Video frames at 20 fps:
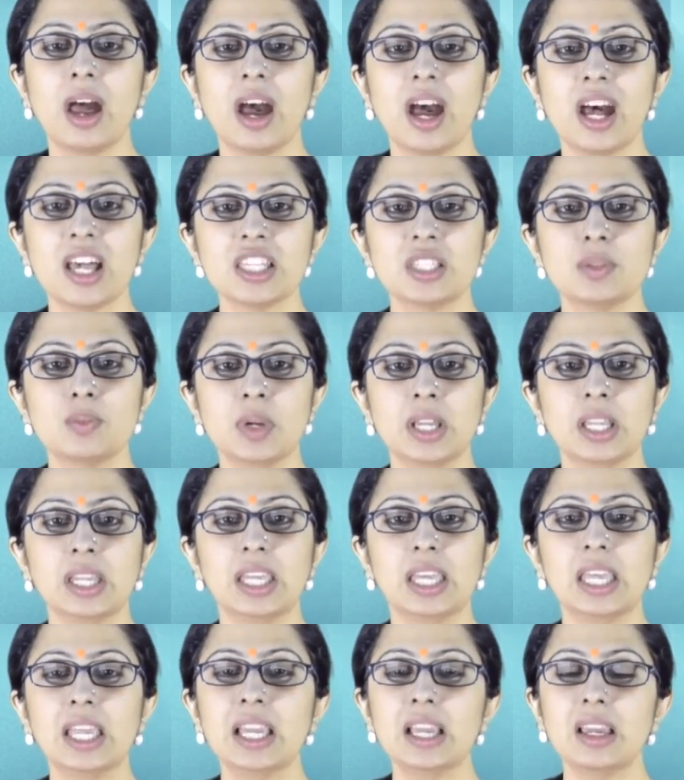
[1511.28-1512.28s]
has been
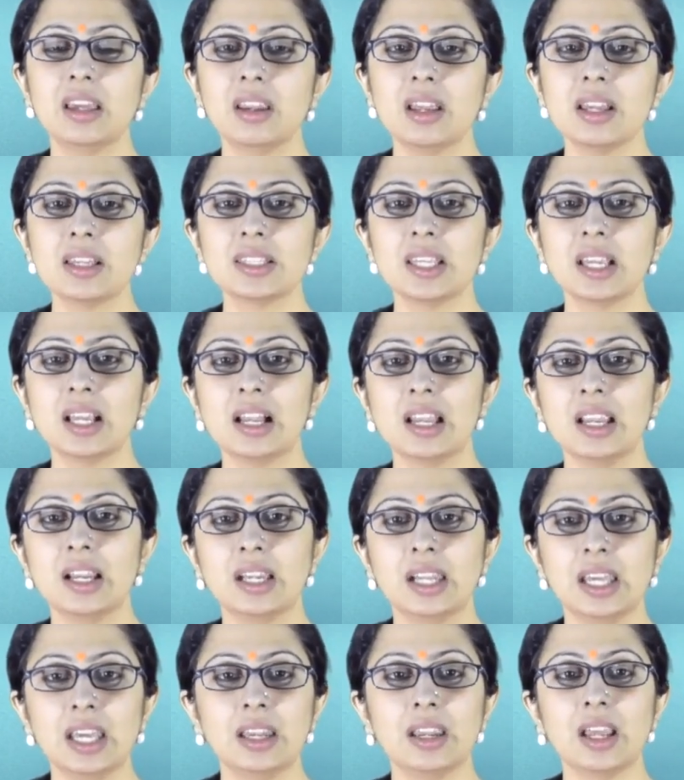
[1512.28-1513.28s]
increasingly
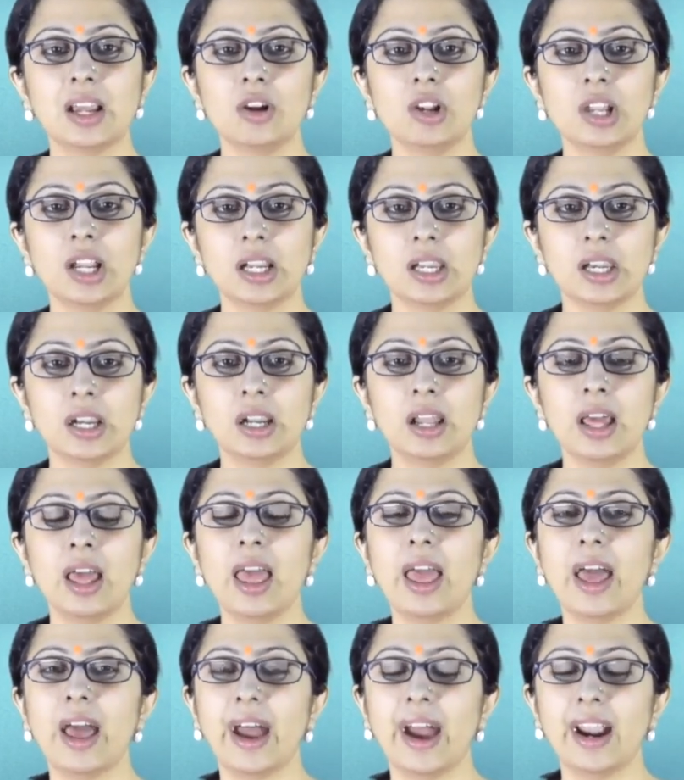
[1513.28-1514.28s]
deregulated
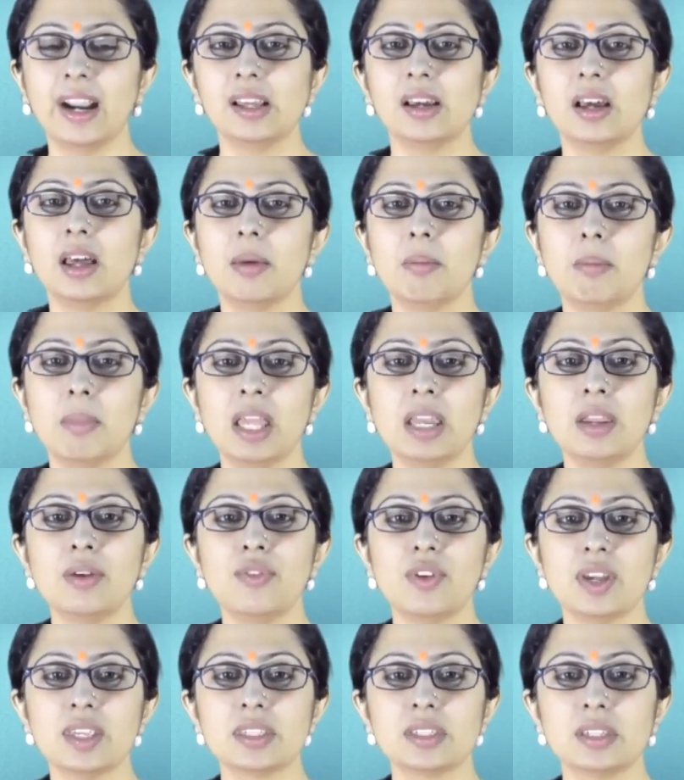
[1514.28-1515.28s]
and
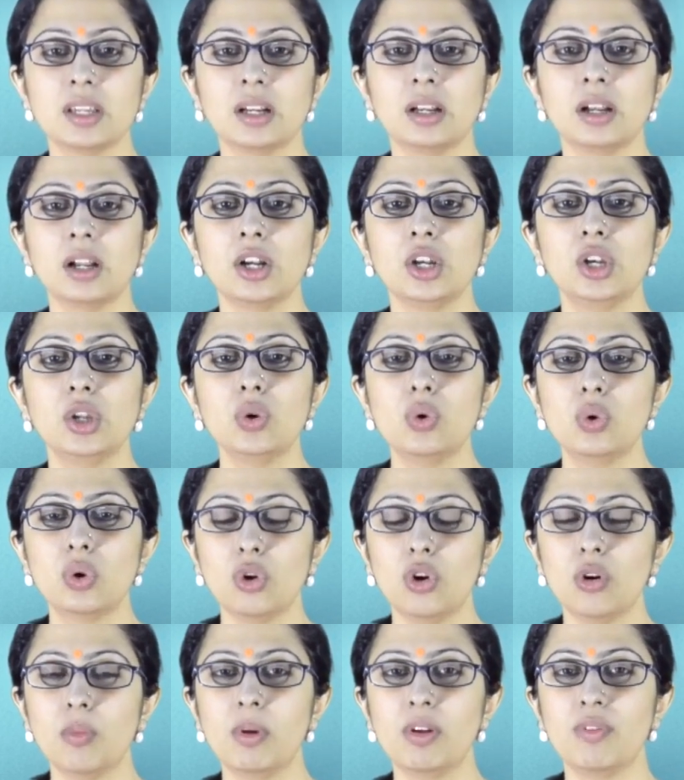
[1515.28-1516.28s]
manifested to
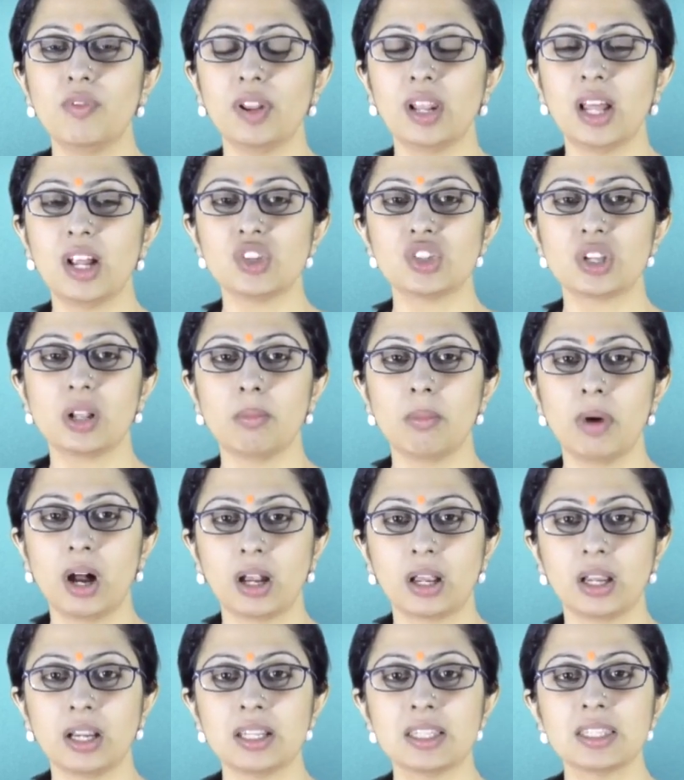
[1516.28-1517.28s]
global financial
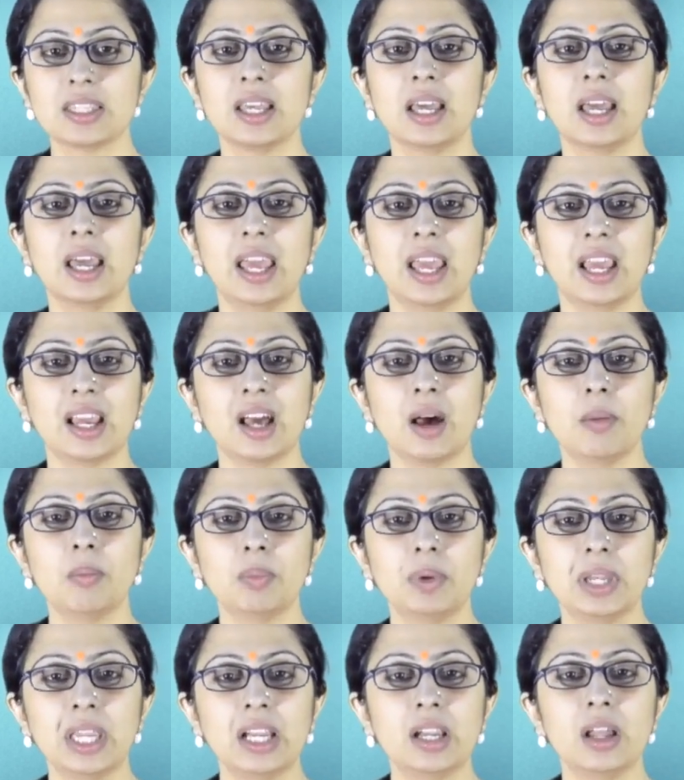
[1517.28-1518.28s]
markets
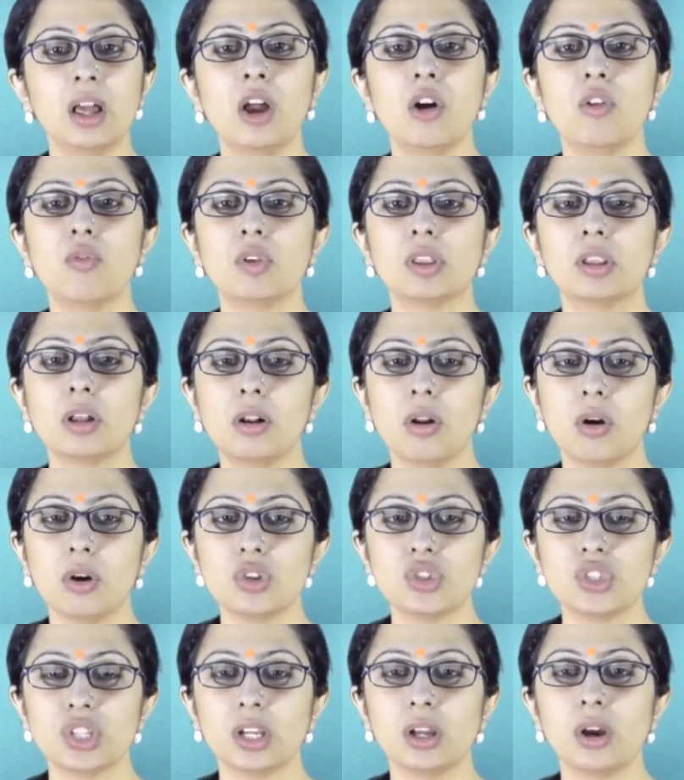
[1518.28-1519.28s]
accompanied with the
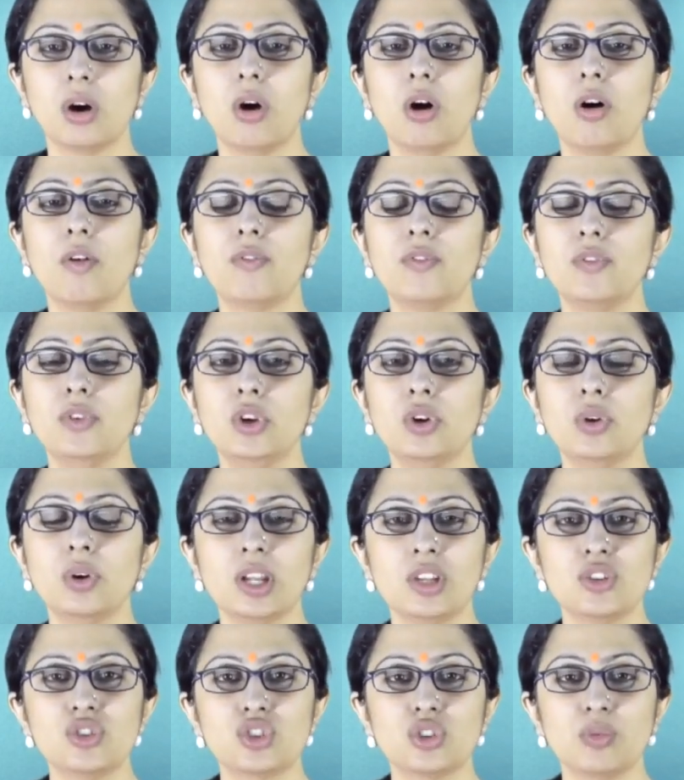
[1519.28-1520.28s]
launching of new
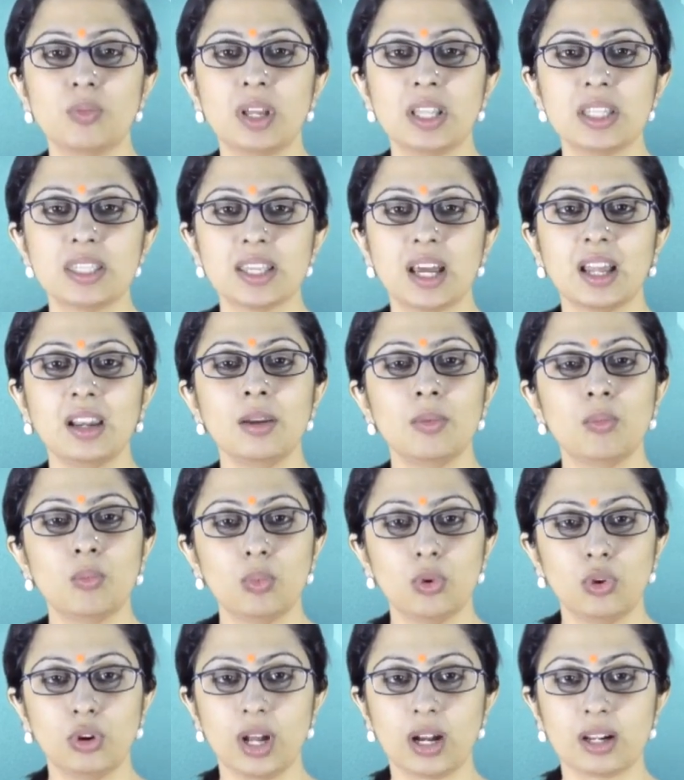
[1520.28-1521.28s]
instruments and
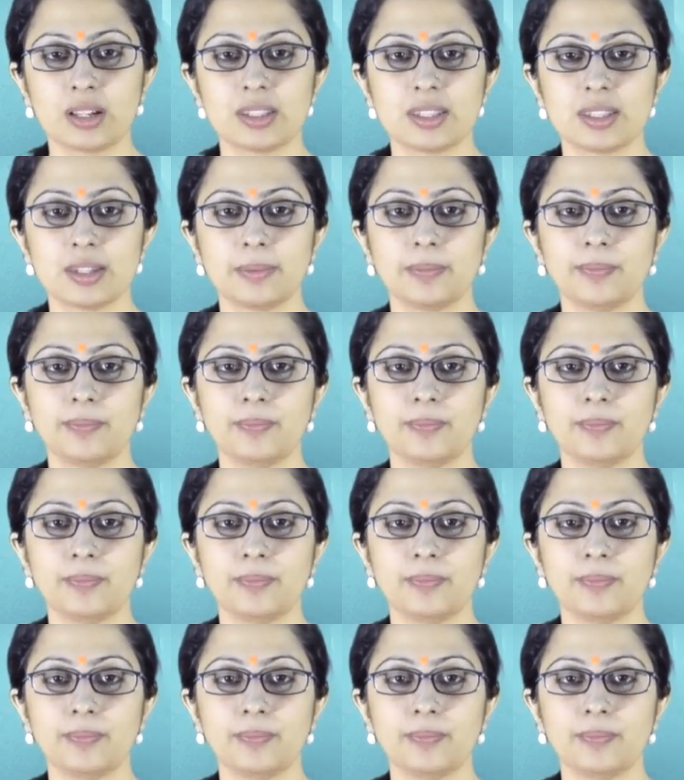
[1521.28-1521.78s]
products.